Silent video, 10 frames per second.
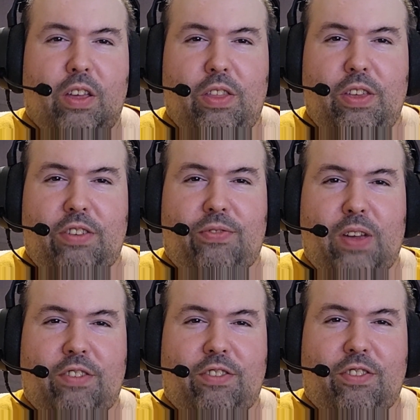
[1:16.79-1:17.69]
this
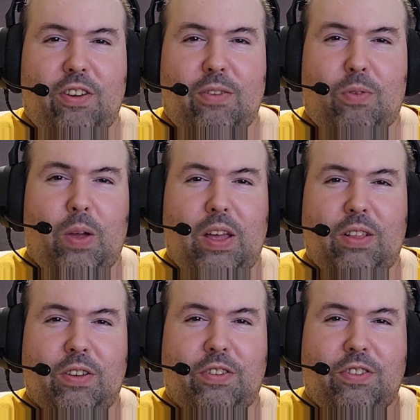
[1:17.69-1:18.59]
fish for
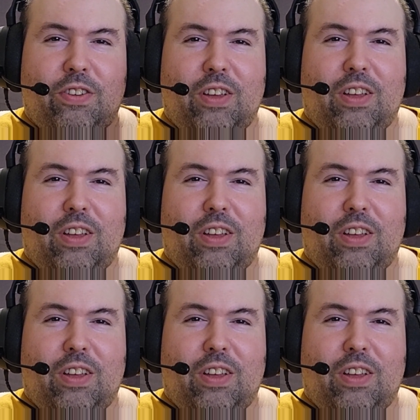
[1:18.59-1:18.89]
English